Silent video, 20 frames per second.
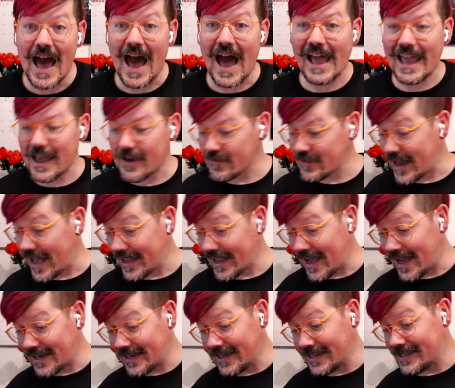I have not
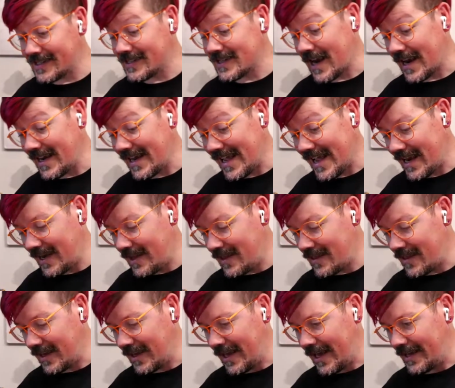gotten a shiny
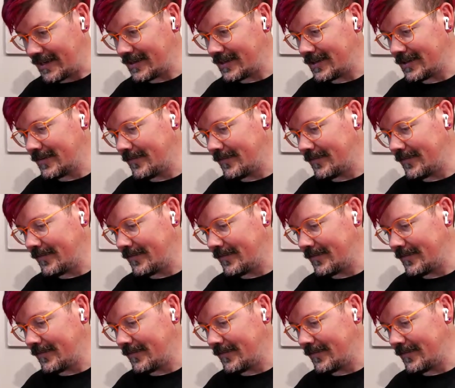anything yet.